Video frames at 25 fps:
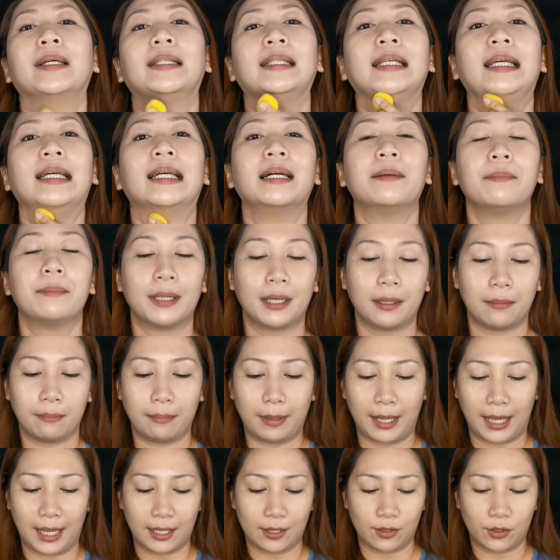pwede ka
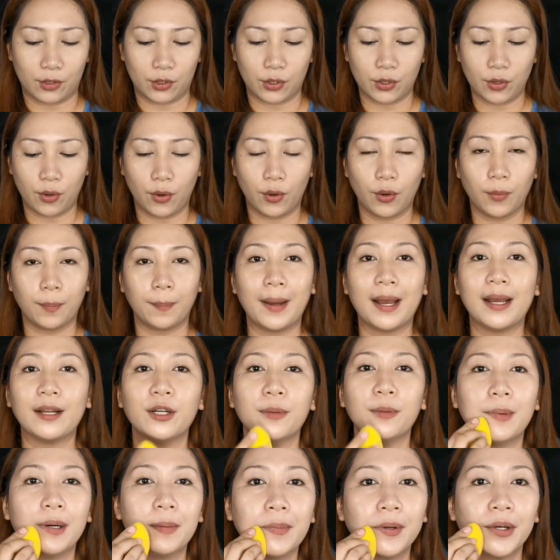mag-bake. So,
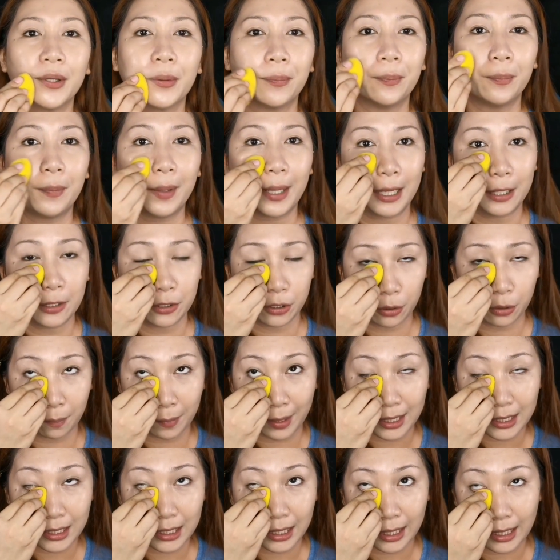paano ba mag-bake? So,
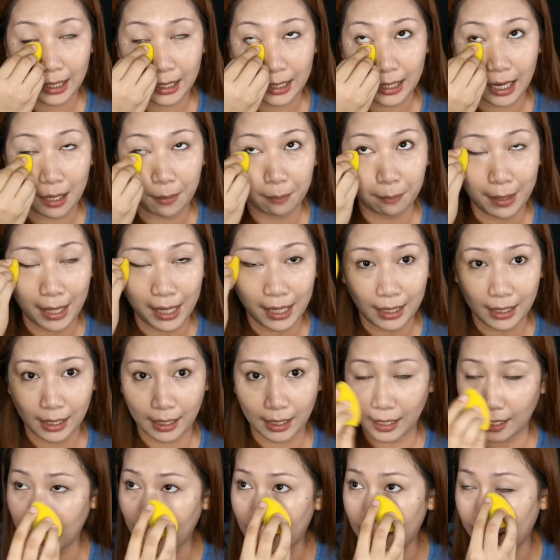basically, ang
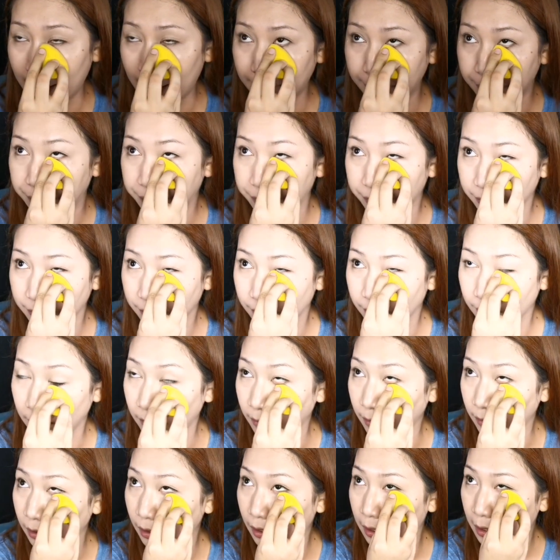baking ay
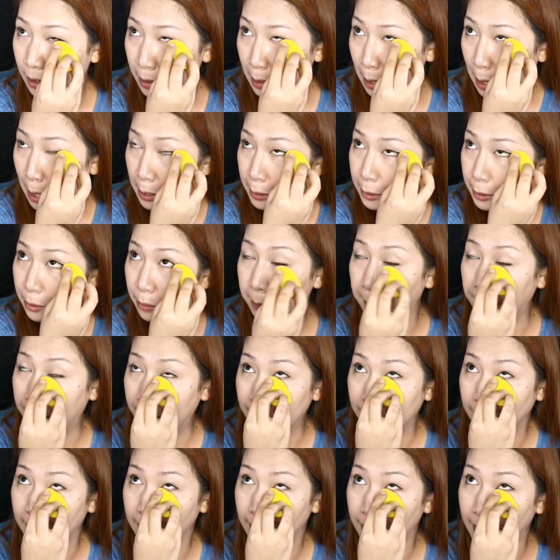yung
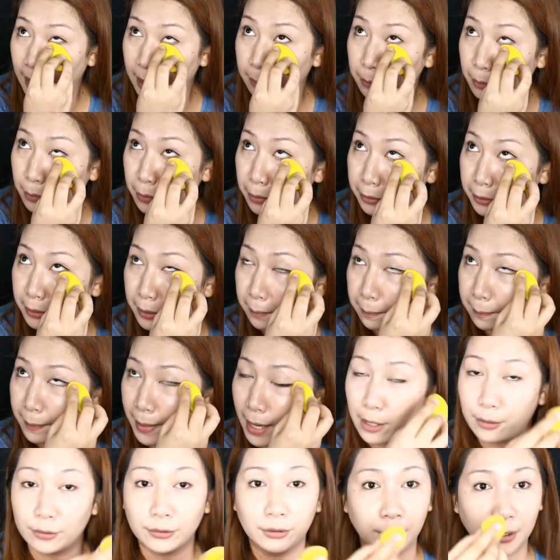paglalagay mo ng
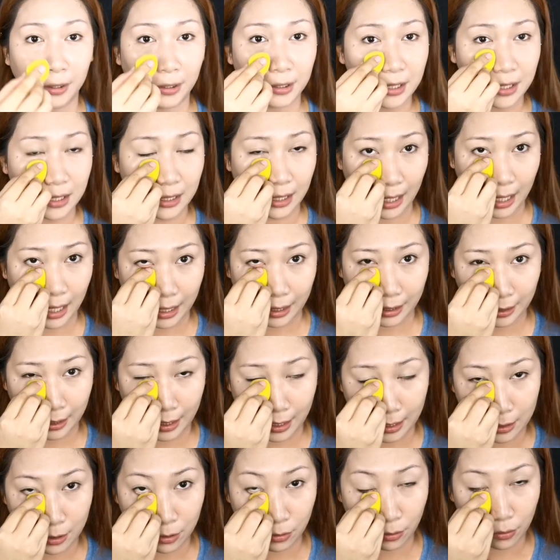powder sa
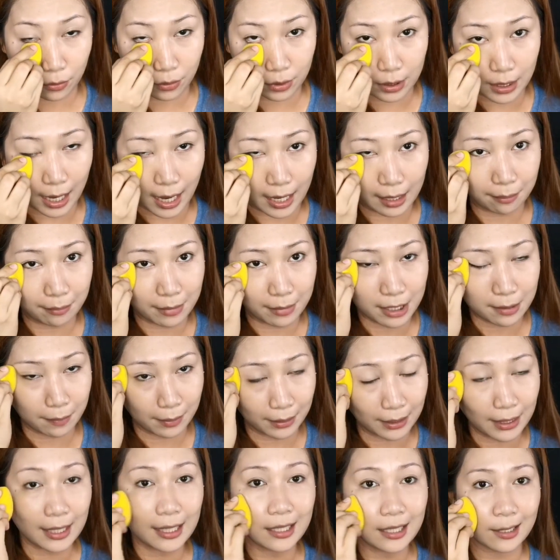areas kung saan mas
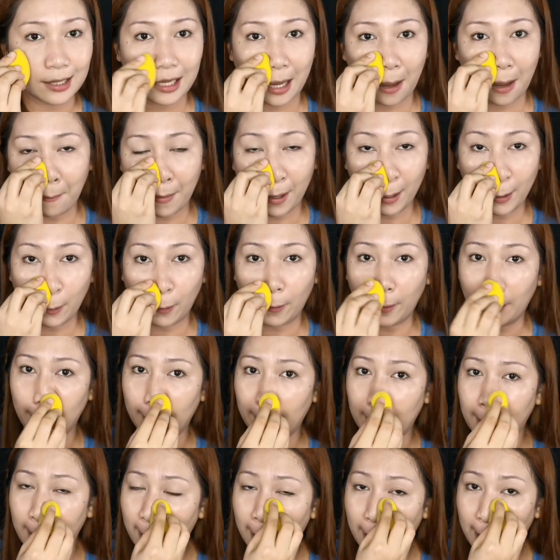madalas ka
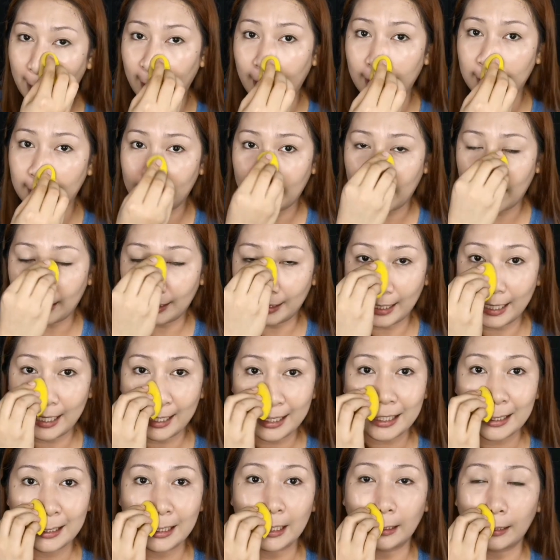mag-oil and letting
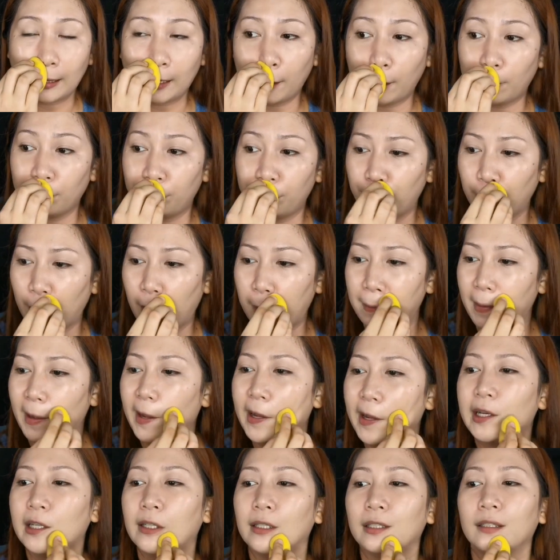it sit there for
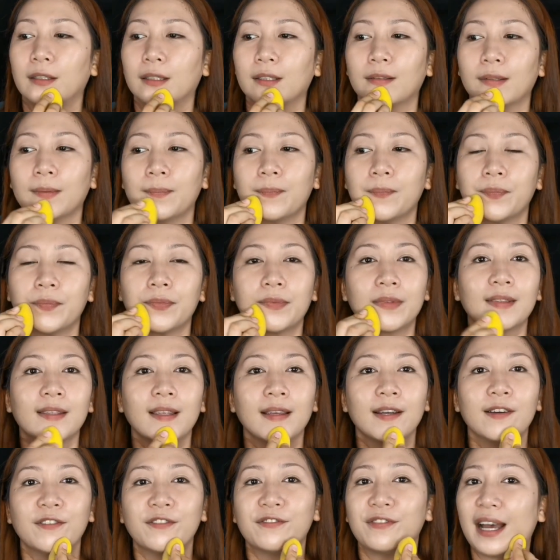about
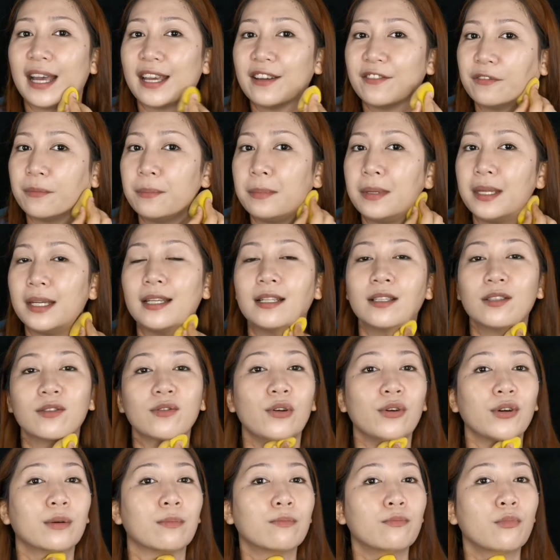5
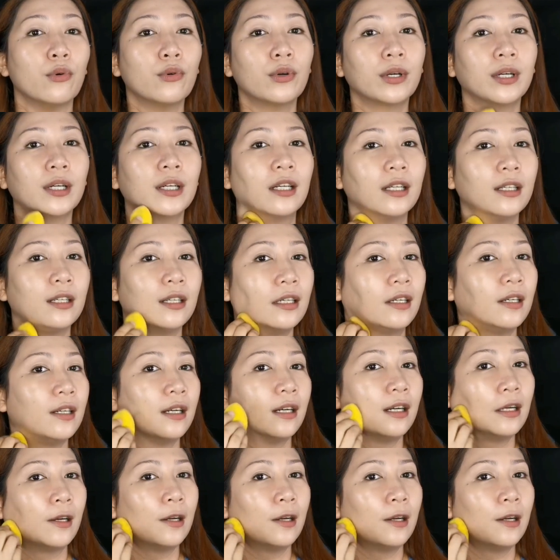minutes or more